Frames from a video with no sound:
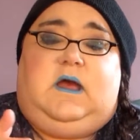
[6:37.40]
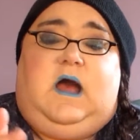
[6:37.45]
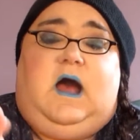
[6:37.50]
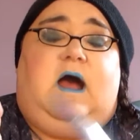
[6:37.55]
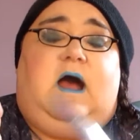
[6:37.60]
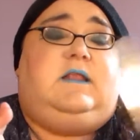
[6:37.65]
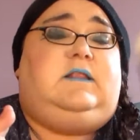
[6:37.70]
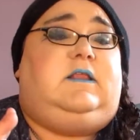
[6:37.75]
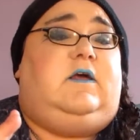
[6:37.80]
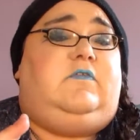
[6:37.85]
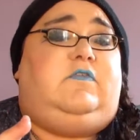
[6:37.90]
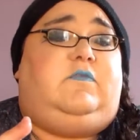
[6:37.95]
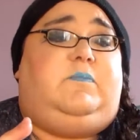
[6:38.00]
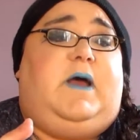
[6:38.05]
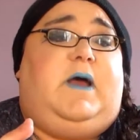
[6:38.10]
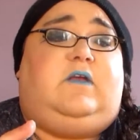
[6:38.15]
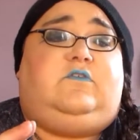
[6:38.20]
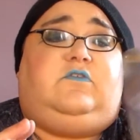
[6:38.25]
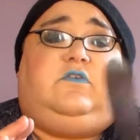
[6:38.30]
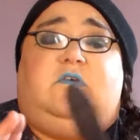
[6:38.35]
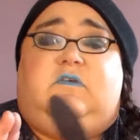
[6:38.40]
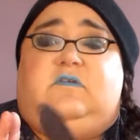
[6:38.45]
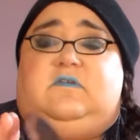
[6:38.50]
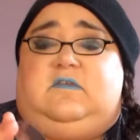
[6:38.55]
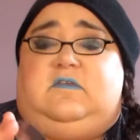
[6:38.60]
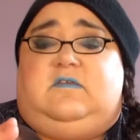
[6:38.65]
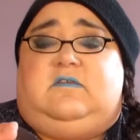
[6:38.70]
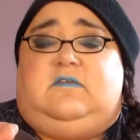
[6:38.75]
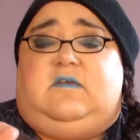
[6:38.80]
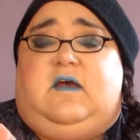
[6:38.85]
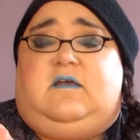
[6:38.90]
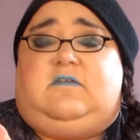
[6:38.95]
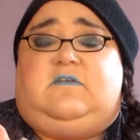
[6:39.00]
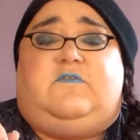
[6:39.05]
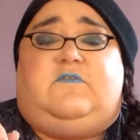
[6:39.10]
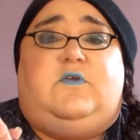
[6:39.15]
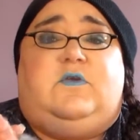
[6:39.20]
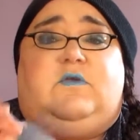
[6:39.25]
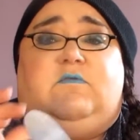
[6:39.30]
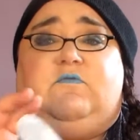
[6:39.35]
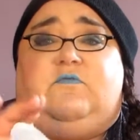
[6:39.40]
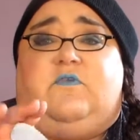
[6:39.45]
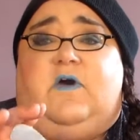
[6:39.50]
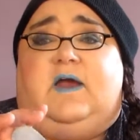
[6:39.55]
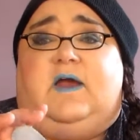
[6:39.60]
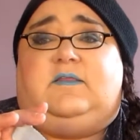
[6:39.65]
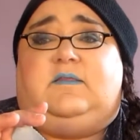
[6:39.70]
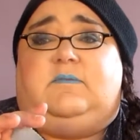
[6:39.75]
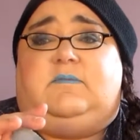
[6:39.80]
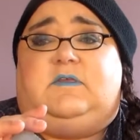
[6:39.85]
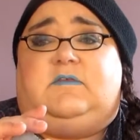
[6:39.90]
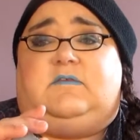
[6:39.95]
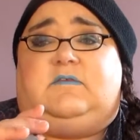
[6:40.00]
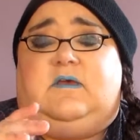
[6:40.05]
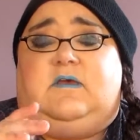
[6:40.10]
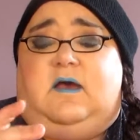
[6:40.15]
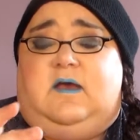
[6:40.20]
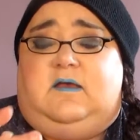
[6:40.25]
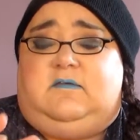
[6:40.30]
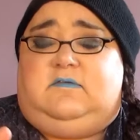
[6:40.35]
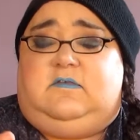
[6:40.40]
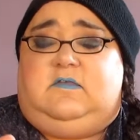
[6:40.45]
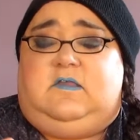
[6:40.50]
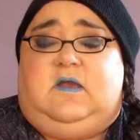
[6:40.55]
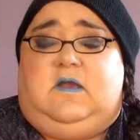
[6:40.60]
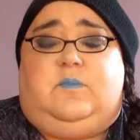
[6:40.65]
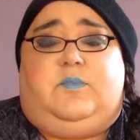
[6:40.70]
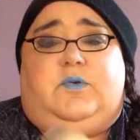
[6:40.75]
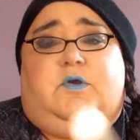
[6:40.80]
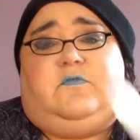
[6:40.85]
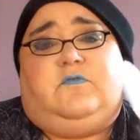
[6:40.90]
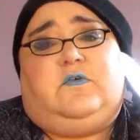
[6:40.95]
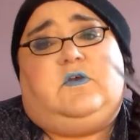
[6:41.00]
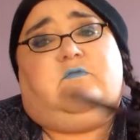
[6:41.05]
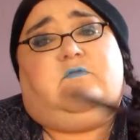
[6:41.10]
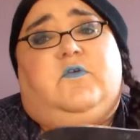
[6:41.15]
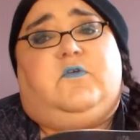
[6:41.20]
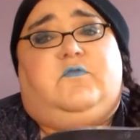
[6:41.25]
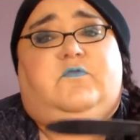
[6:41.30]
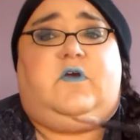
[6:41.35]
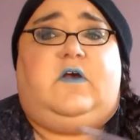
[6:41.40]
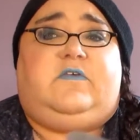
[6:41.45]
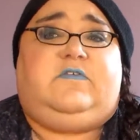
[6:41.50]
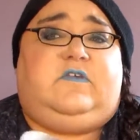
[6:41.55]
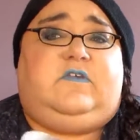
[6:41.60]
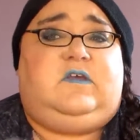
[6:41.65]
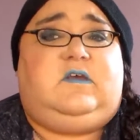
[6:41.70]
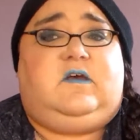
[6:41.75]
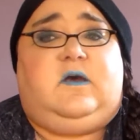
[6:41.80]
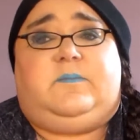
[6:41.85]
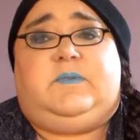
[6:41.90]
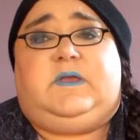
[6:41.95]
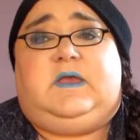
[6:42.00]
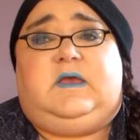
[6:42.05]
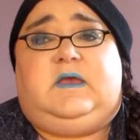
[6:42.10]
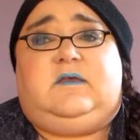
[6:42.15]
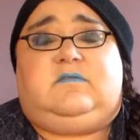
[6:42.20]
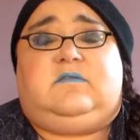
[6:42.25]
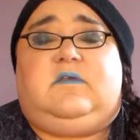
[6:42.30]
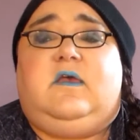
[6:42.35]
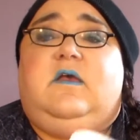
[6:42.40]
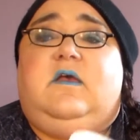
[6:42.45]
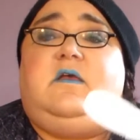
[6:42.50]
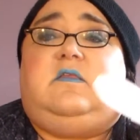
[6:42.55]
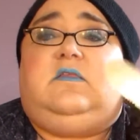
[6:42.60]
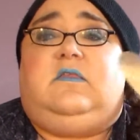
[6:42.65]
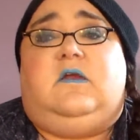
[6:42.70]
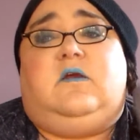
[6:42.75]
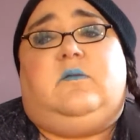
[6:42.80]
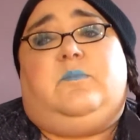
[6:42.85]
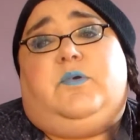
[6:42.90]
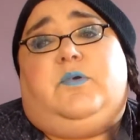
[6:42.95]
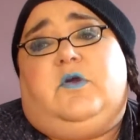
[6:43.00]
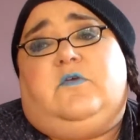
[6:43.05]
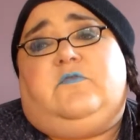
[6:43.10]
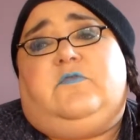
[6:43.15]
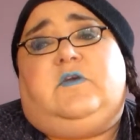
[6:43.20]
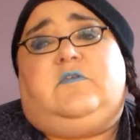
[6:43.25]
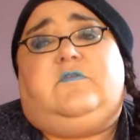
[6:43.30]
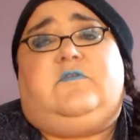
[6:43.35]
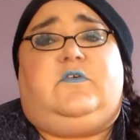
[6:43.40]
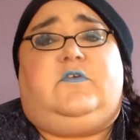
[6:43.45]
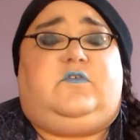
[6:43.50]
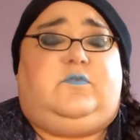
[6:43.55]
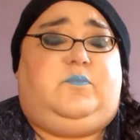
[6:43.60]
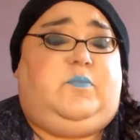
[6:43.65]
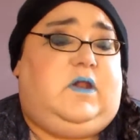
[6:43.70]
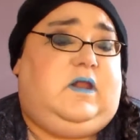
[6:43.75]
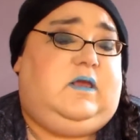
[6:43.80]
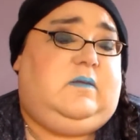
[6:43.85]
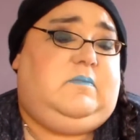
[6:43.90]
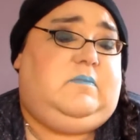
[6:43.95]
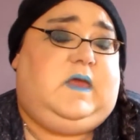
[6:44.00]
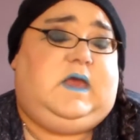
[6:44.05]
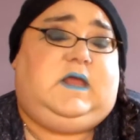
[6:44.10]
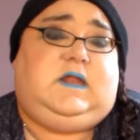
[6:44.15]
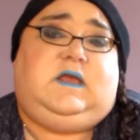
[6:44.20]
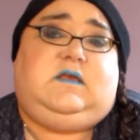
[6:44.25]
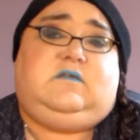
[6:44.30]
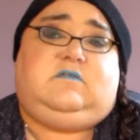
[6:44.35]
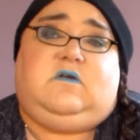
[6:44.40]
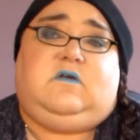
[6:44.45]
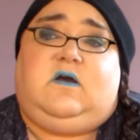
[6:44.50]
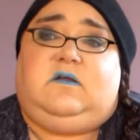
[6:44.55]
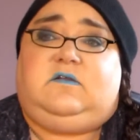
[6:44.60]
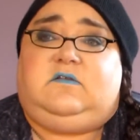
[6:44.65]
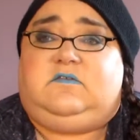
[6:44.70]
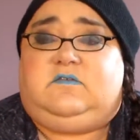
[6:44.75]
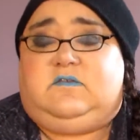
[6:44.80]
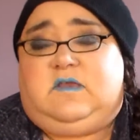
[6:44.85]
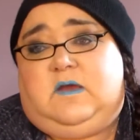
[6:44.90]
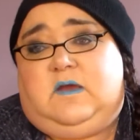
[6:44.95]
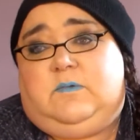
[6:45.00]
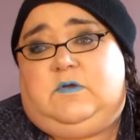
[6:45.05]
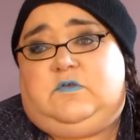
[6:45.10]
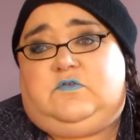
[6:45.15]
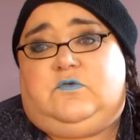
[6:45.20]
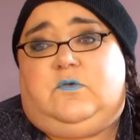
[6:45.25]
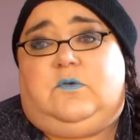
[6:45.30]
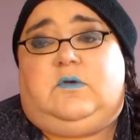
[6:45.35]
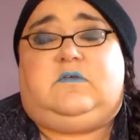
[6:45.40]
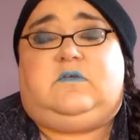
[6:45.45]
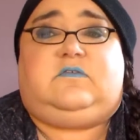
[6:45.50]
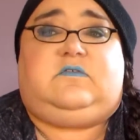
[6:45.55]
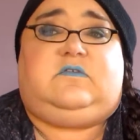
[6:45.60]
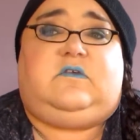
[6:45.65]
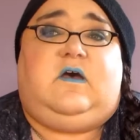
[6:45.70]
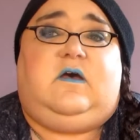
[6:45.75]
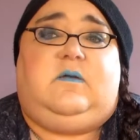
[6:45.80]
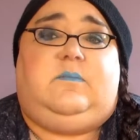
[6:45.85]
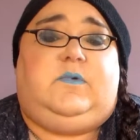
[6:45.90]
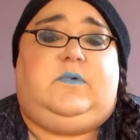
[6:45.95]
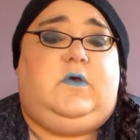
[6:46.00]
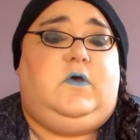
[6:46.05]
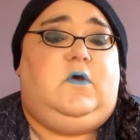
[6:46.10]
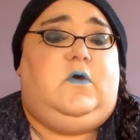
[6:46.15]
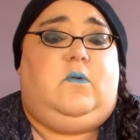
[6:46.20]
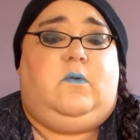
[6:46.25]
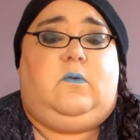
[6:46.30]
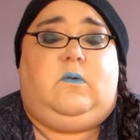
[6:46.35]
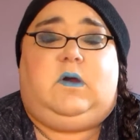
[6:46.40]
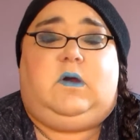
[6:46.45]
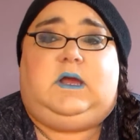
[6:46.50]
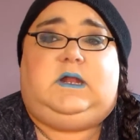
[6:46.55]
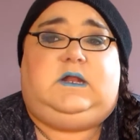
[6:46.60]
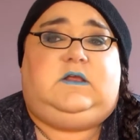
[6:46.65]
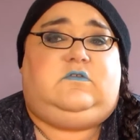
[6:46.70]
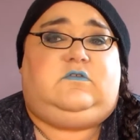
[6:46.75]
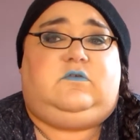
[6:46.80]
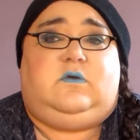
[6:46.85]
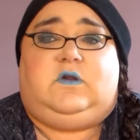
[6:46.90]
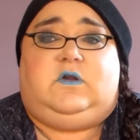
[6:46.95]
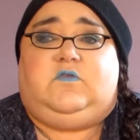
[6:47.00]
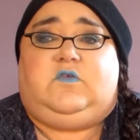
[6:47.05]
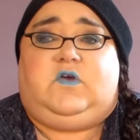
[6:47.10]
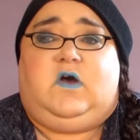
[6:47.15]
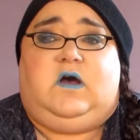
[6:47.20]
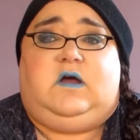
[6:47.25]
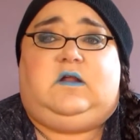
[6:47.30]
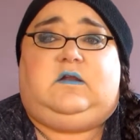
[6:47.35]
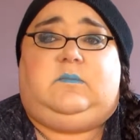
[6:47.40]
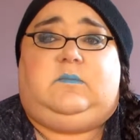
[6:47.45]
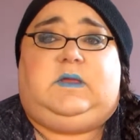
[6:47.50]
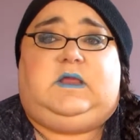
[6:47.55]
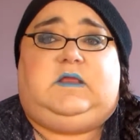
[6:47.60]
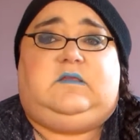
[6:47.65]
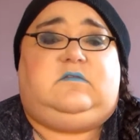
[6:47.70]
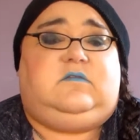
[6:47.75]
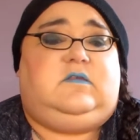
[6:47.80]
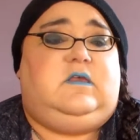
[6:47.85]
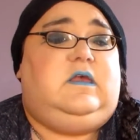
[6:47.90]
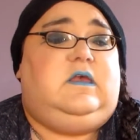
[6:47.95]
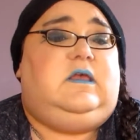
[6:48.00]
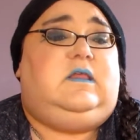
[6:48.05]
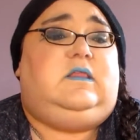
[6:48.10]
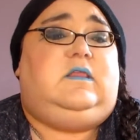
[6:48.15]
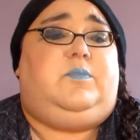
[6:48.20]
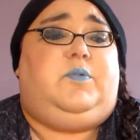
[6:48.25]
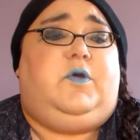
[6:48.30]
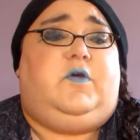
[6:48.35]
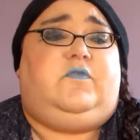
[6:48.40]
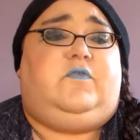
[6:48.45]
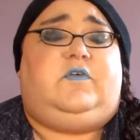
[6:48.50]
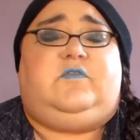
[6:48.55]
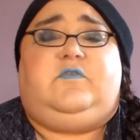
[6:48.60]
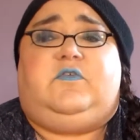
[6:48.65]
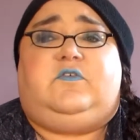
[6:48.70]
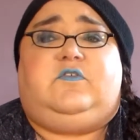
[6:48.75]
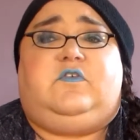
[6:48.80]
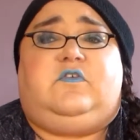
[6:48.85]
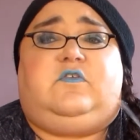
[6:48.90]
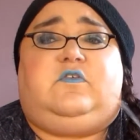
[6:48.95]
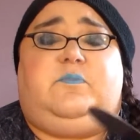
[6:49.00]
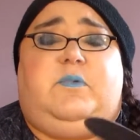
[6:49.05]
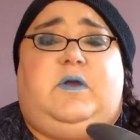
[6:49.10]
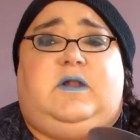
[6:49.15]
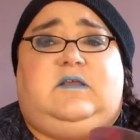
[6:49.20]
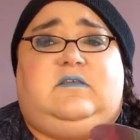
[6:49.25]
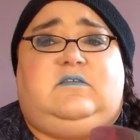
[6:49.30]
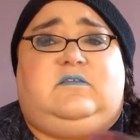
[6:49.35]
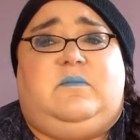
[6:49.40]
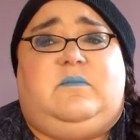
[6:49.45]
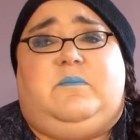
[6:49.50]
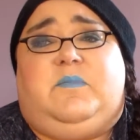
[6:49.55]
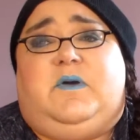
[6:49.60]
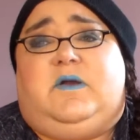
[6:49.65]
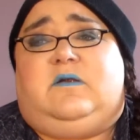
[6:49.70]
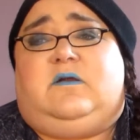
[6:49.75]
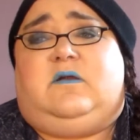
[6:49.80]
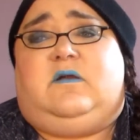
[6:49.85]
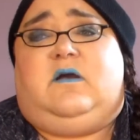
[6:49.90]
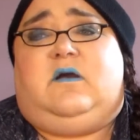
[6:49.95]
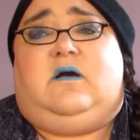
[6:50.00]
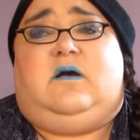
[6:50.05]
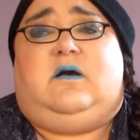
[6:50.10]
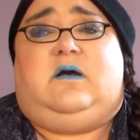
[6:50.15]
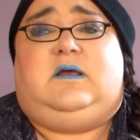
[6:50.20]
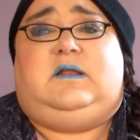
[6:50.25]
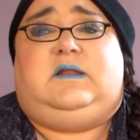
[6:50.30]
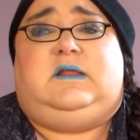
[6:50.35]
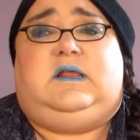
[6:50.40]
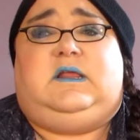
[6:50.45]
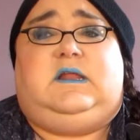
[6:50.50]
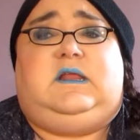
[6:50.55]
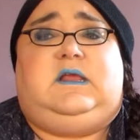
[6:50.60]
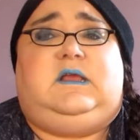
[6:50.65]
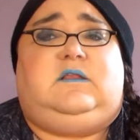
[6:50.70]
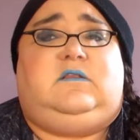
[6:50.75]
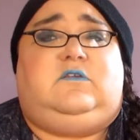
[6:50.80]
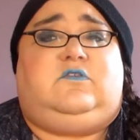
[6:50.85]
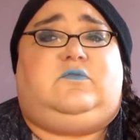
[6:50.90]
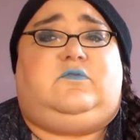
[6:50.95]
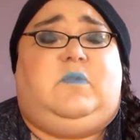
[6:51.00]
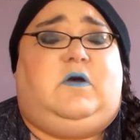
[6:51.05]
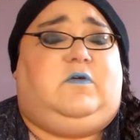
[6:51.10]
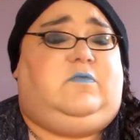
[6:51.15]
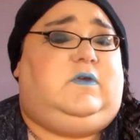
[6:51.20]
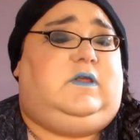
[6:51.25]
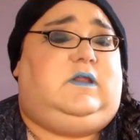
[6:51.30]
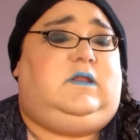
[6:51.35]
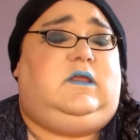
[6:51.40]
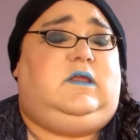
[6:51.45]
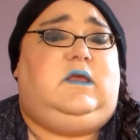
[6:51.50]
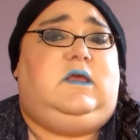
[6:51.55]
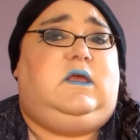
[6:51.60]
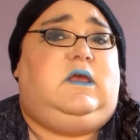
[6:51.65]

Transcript: I love spatulas this size. If you can find them this size, they are perfect for frosting cupcakes. They are perfect for spreading mayonnaise on a sandwich or a sub or any sort of condiment. They're perfect for just spreading some butter on an English muffin.